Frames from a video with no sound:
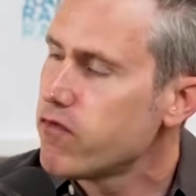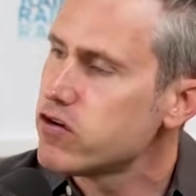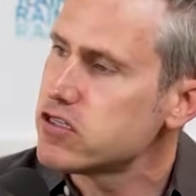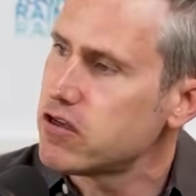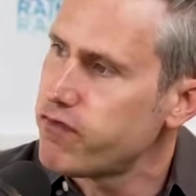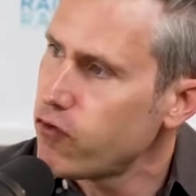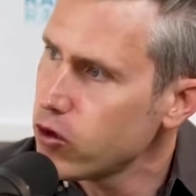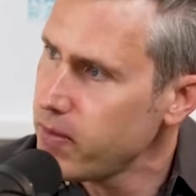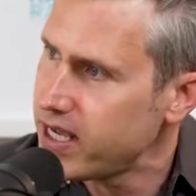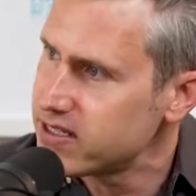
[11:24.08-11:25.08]
Versus a
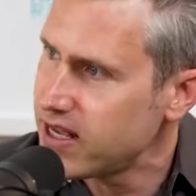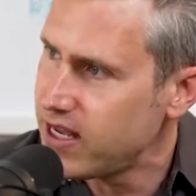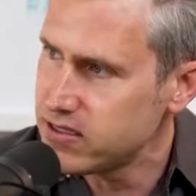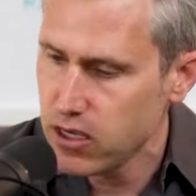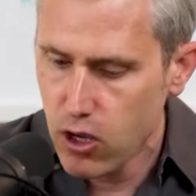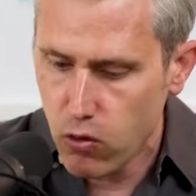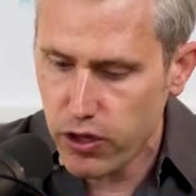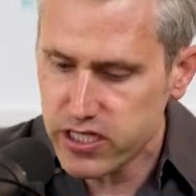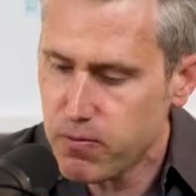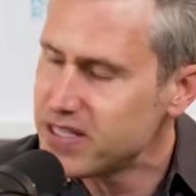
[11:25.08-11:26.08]
format says,
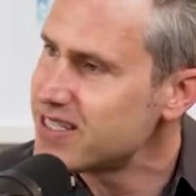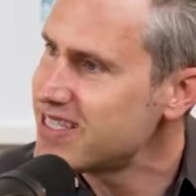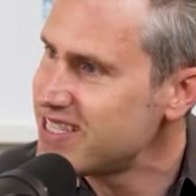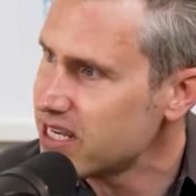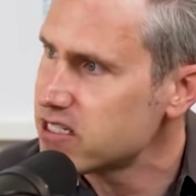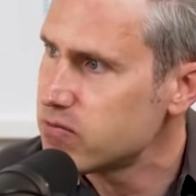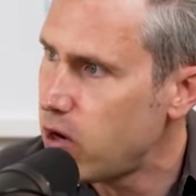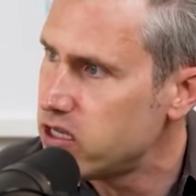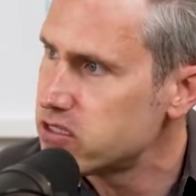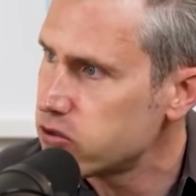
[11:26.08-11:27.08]
well, let's spend 6
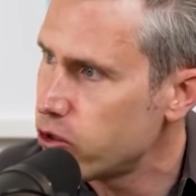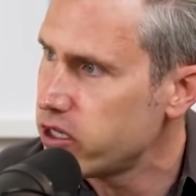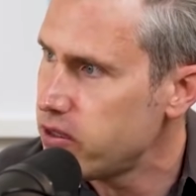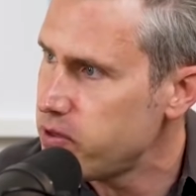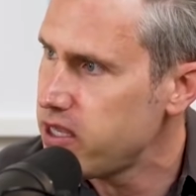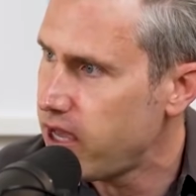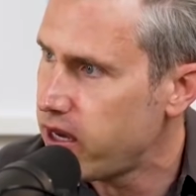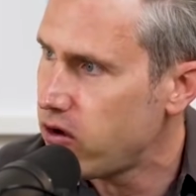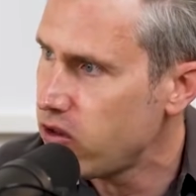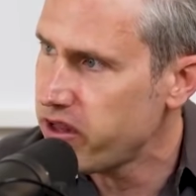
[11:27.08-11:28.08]
months learning the piano,